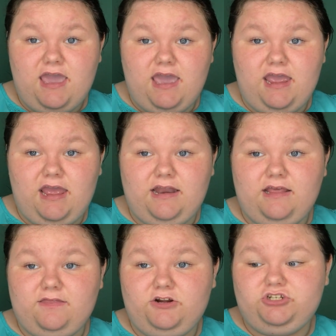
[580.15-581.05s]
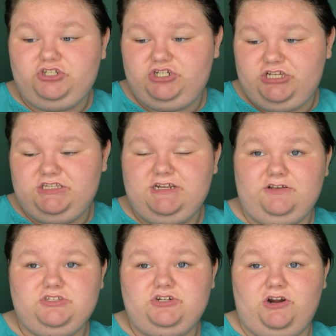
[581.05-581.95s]
and they're just
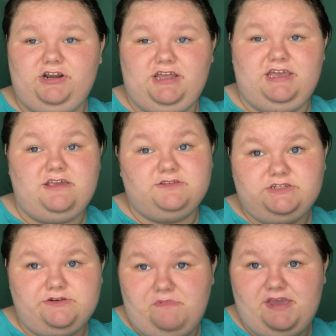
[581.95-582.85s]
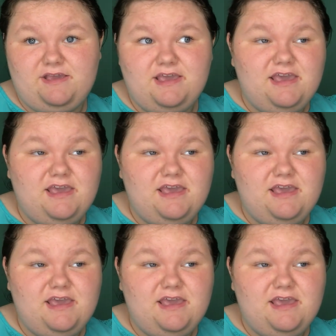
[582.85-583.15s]
now starting to get used to me.